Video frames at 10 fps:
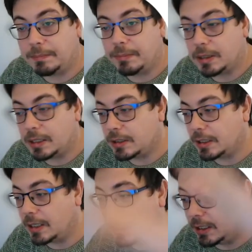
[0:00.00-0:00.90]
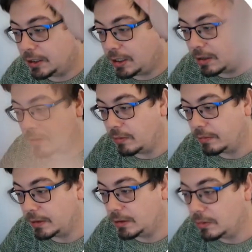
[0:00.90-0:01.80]
potential energy
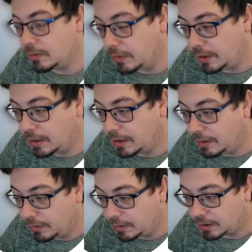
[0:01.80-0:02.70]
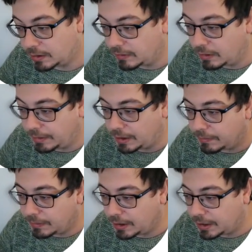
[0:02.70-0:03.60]
will transform in
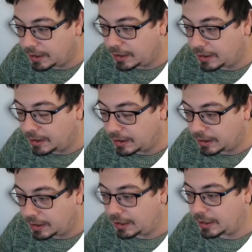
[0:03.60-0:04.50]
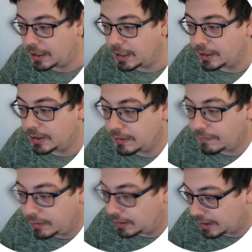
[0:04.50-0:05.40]
kinetic energy,
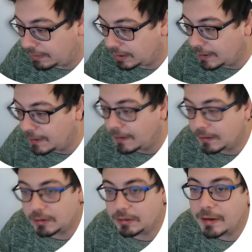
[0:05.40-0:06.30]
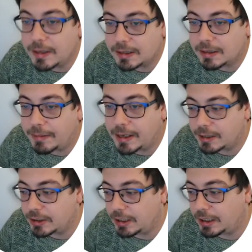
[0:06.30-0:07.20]
for example. So there is some
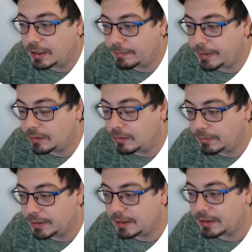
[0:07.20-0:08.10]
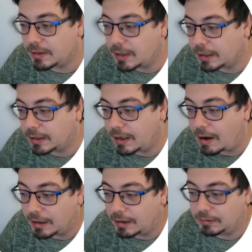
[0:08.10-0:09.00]
energy in a pendulum that is stuck
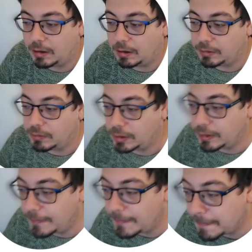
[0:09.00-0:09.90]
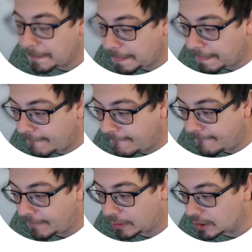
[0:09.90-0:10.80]
hung on the wall.
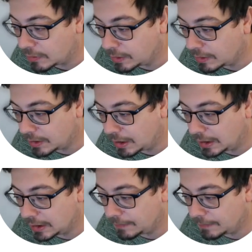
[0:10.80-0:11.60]
Just we don't see it